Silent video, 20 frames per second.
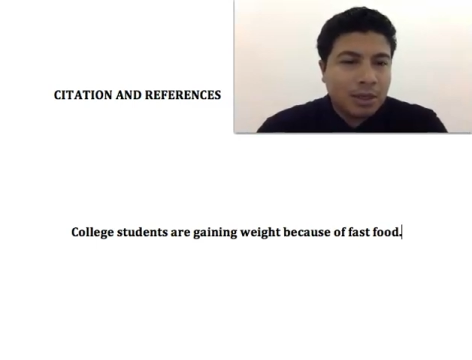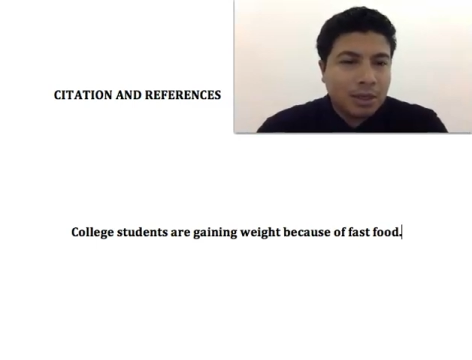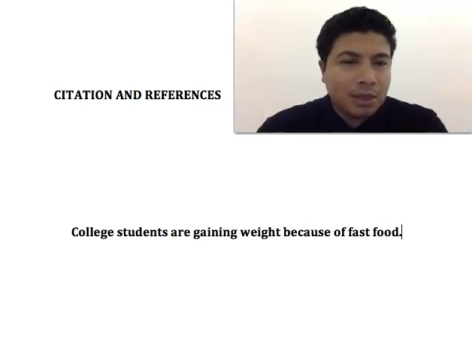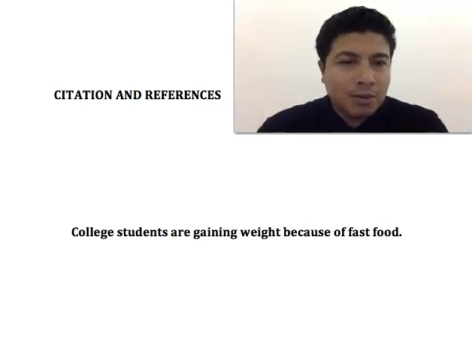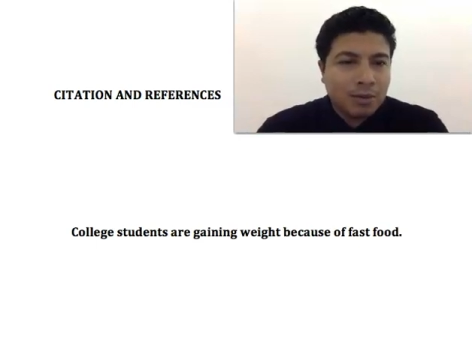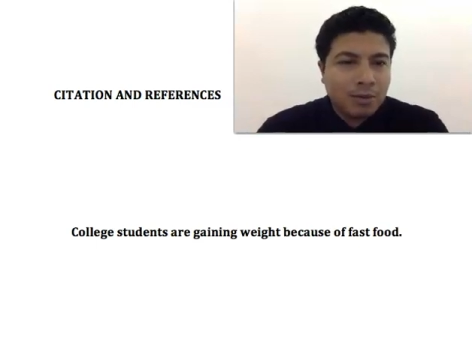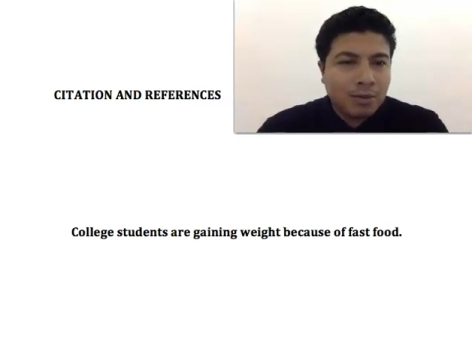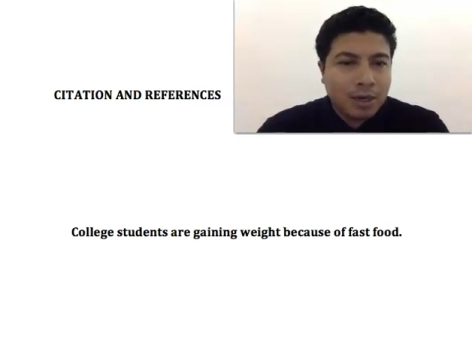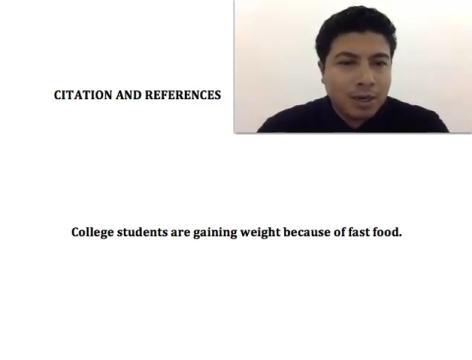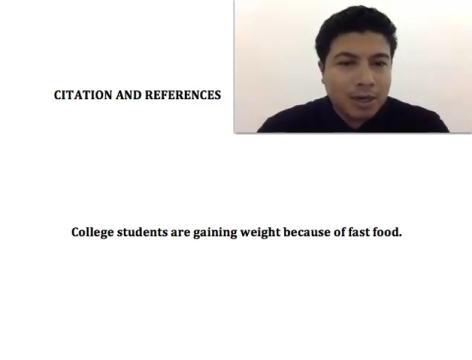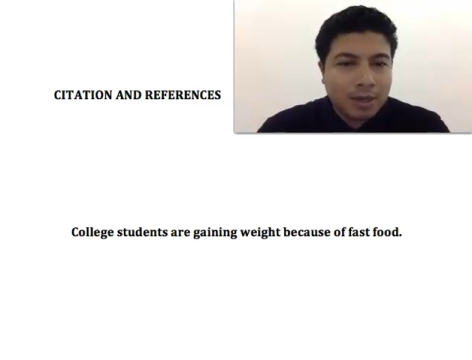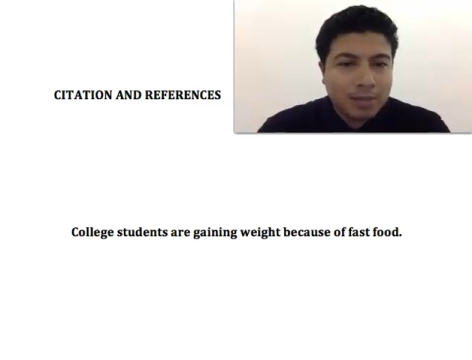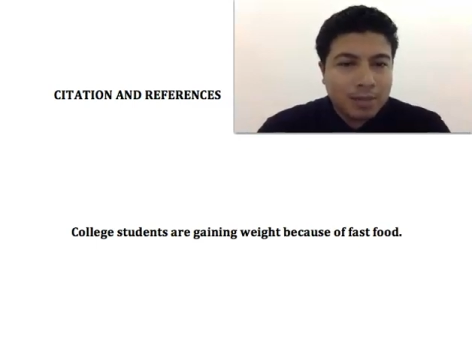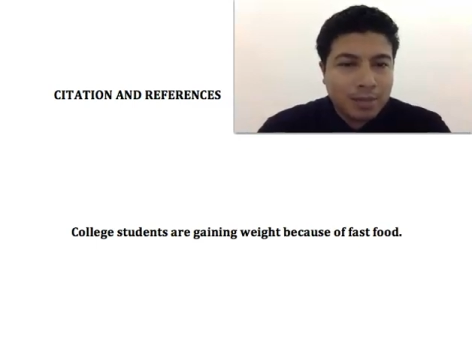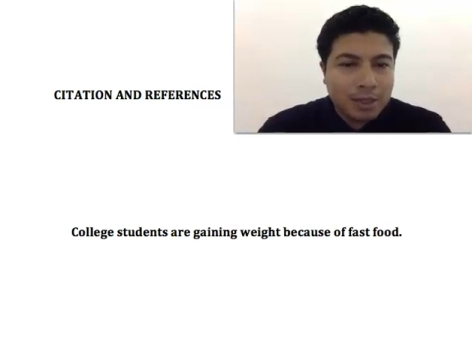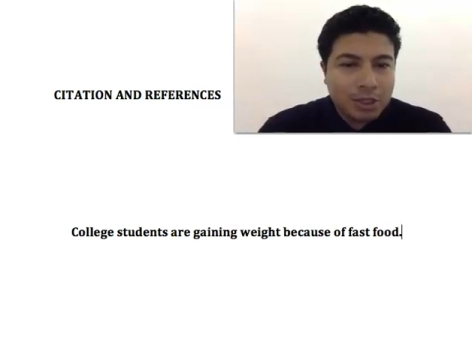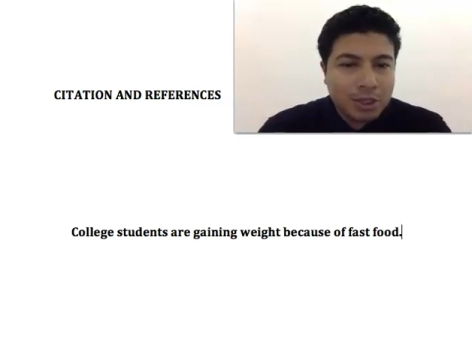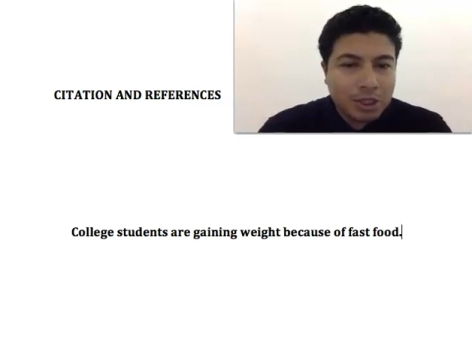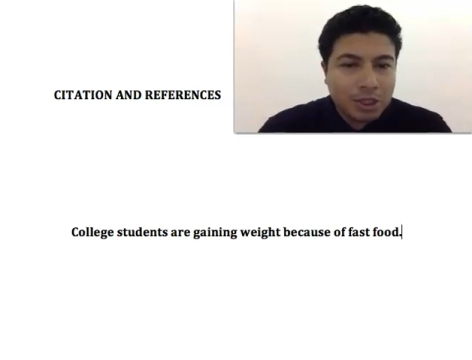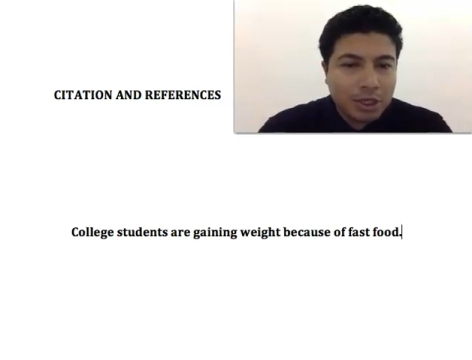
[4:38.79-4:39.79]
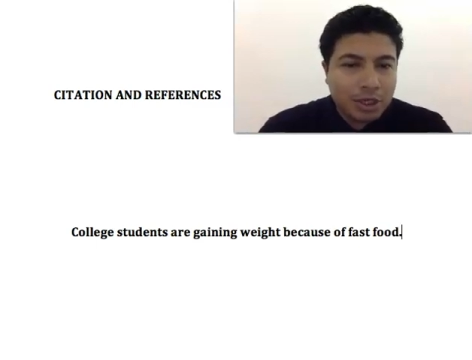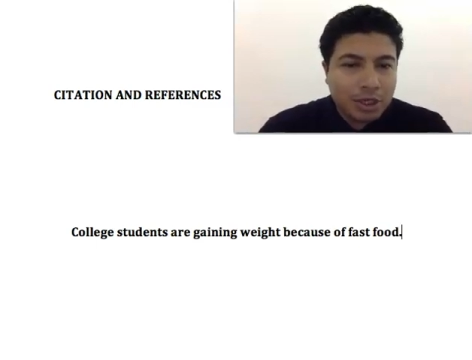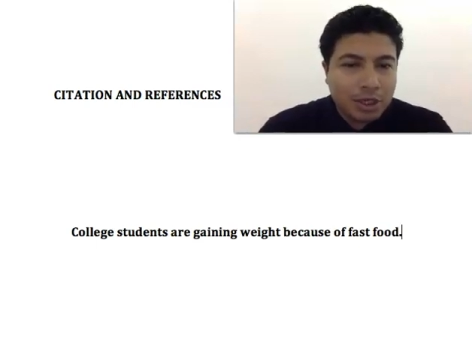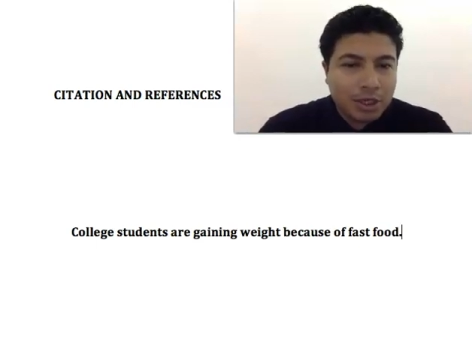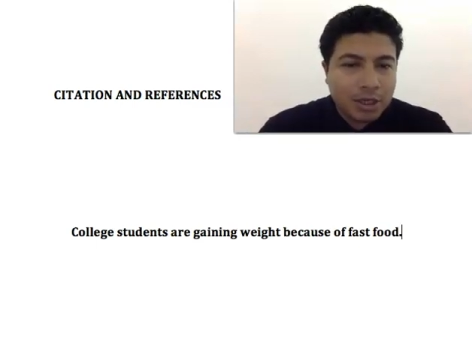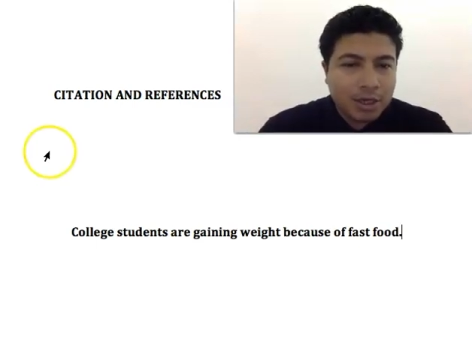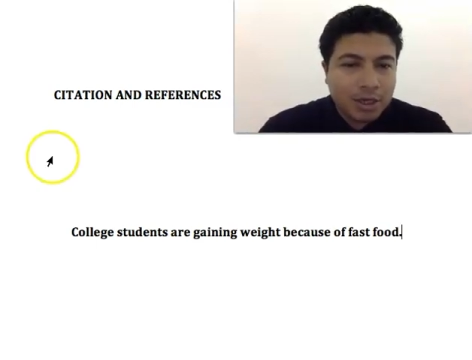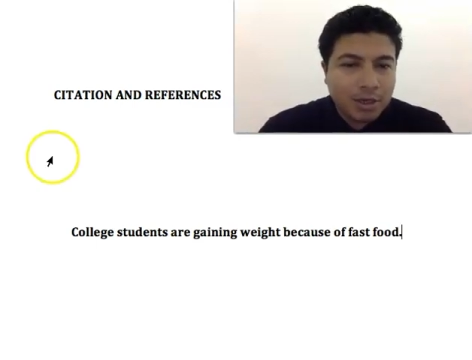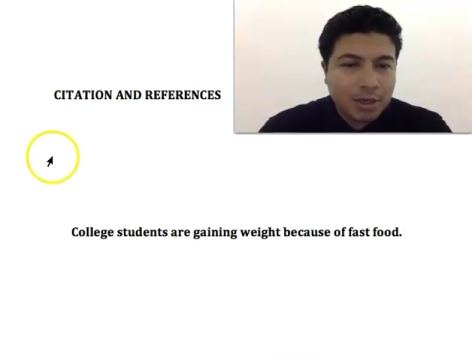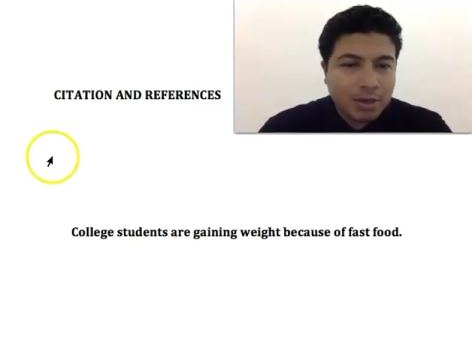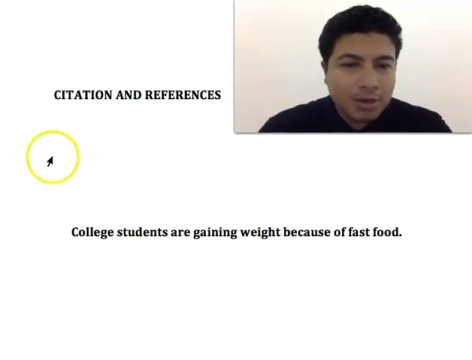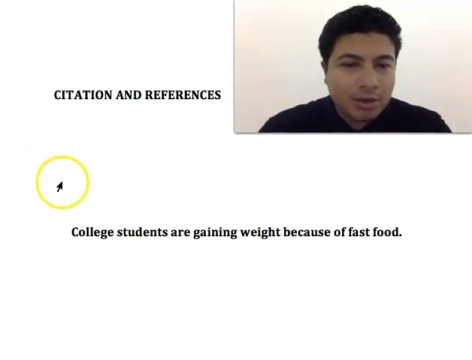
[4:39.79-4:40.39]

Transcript: what I mentioned here.